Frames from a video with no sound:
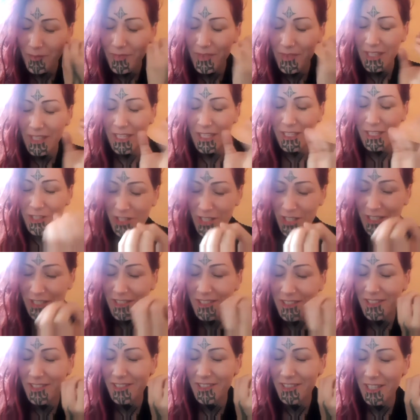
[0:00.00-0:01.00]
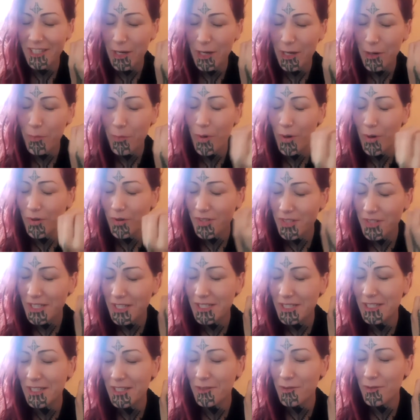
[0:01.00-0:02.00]
and just, yeah,
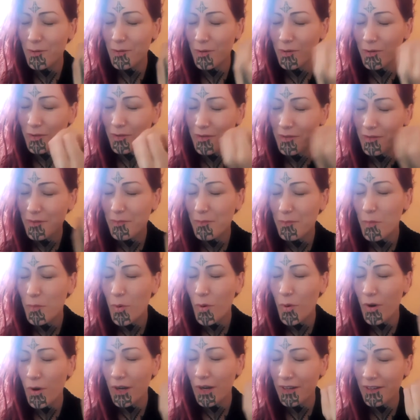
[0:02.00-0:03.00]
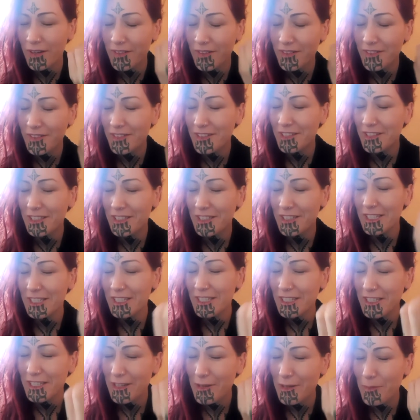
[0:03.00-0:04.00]
process it all more,
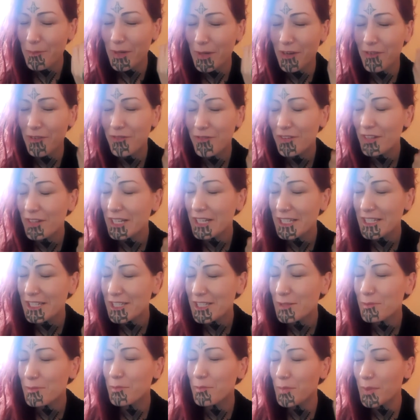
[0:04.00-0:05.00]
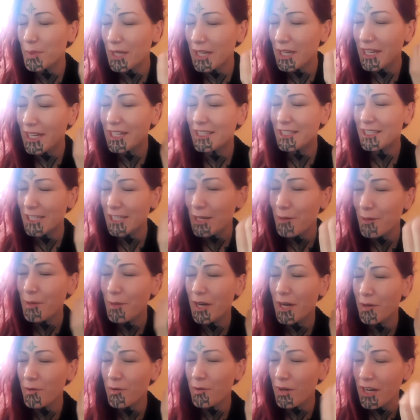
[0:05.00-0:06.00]
but I'm feeling just big deep
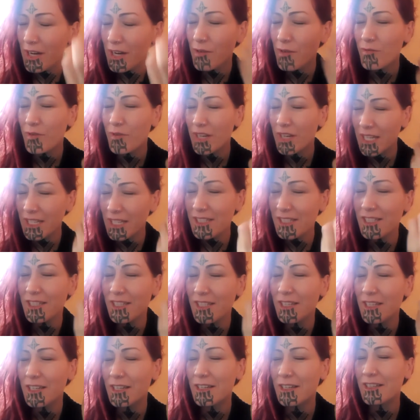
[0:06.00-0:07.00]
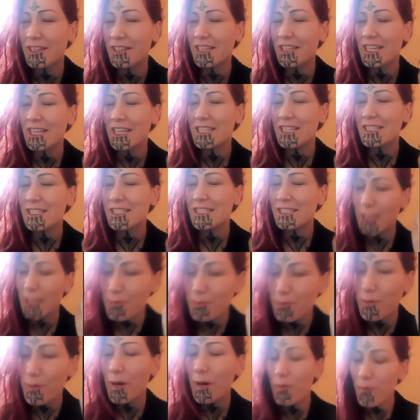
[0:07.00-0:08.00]
aroha and ready to step
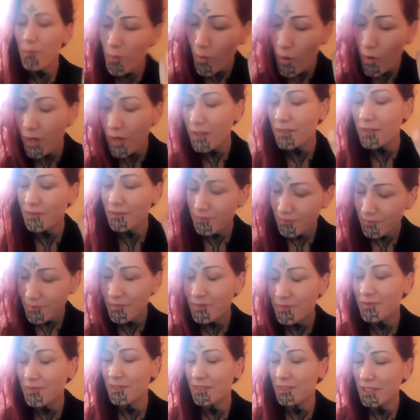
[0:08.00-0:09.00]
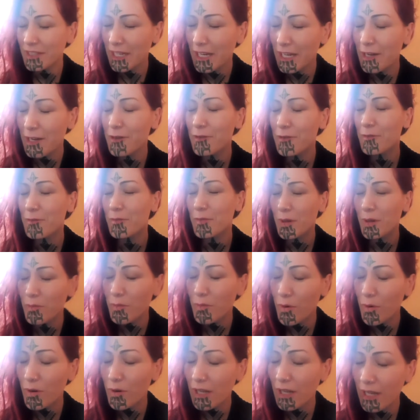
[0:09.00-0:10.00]
up more, yeah, be
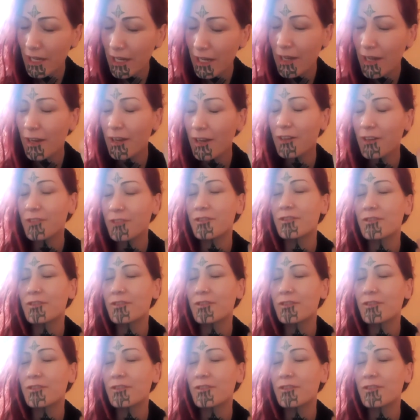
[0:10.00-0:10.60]
more clear